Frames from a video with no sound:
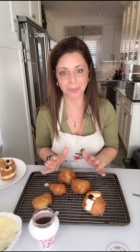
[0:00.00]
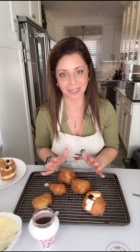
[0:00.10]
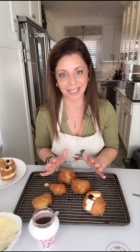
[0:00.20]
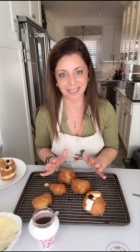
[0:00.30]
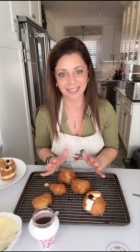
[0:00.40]

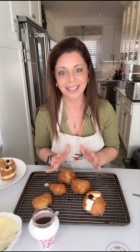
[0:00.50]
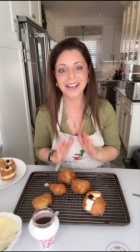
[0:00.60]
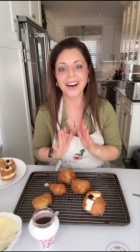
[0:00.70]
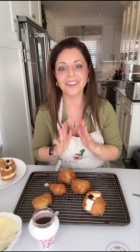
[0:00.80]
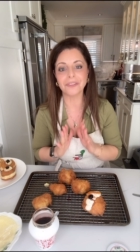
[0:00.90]
plate
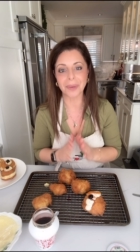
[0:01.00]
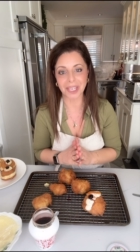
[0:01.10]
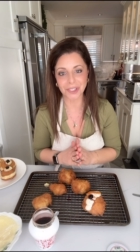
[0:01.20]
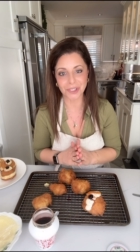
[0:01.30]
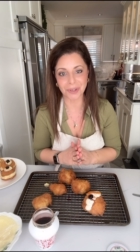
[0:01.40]
of
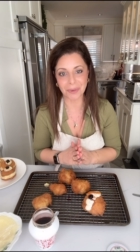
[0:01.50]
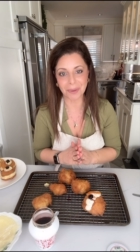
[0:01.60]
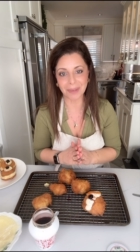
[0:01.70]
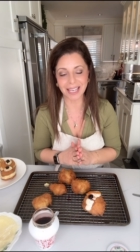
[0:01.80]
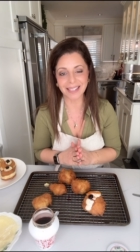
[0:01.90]
pastry
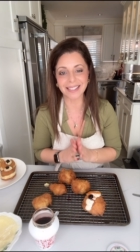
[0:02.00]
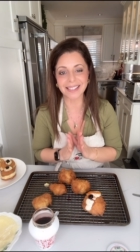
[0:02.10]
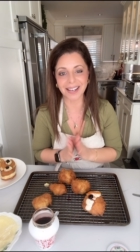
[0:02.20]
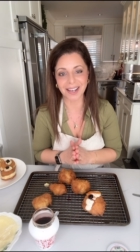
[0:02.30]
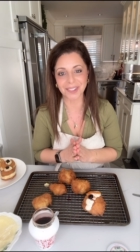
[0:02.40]
we made
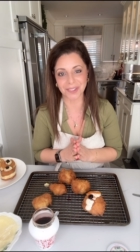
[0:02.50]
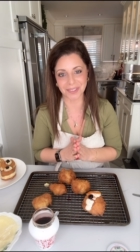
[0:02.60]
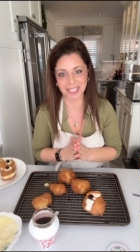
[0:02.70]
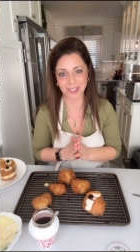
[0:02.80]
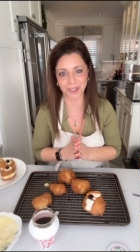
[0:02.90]
in honor of
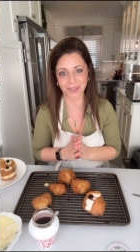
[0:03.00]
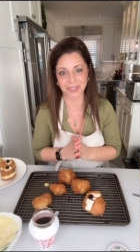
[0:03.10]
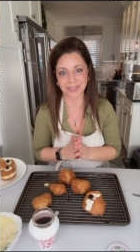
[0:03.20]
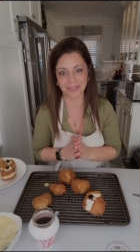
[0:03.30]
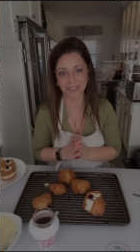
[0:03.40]
St.
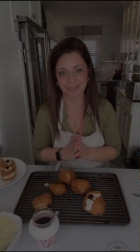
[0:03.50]
Joseph.